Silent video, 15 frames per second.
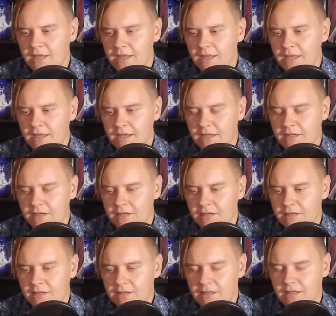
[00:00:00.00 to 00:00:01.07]
and
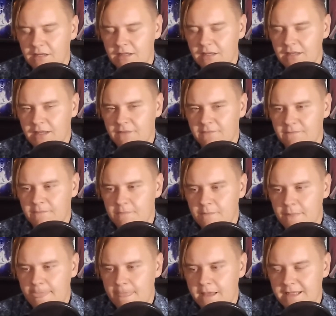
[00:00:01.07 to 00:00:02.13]

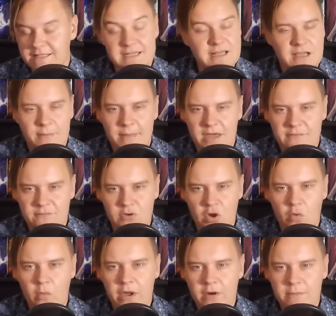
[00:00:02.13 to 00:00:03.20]
it didn't come out of
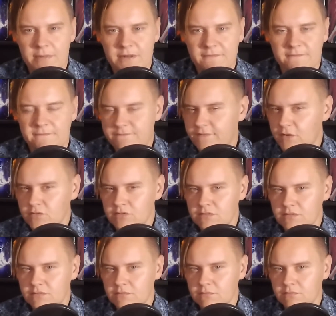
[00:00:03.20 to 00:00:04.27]
nowhere, but it
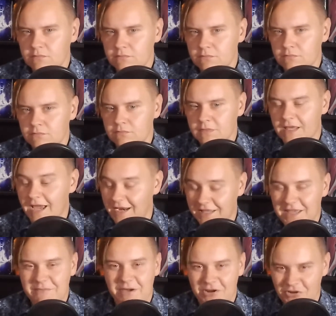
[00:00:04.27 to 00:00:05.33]
kind of
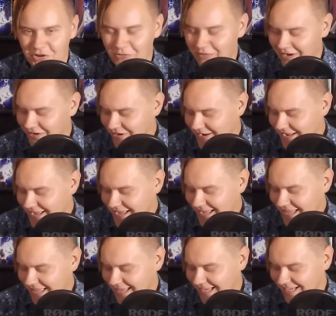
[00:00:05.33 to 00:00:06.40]
came out of nowhere,
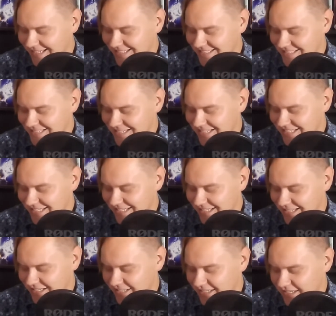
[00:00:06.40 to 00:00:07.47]
and
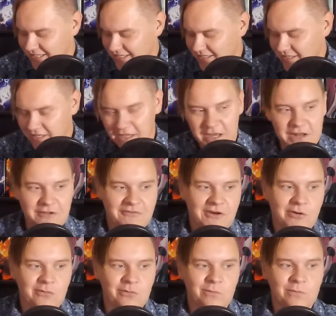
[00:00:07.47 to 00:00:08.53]
it
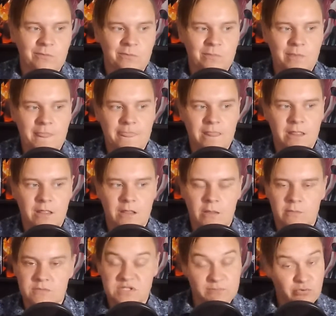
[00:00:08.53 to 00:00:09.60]
felt
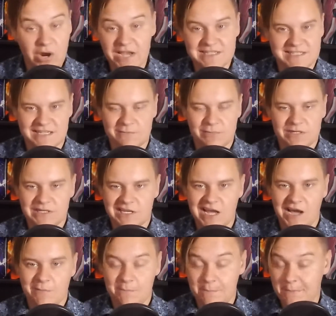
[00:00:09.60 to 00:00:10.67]
surprising, but
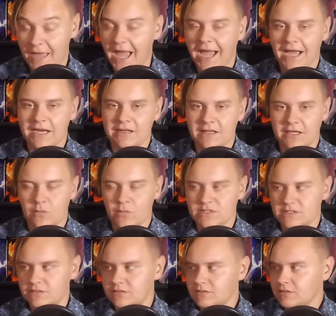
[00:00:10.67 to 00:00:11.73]
not bad. Like, it wasn't,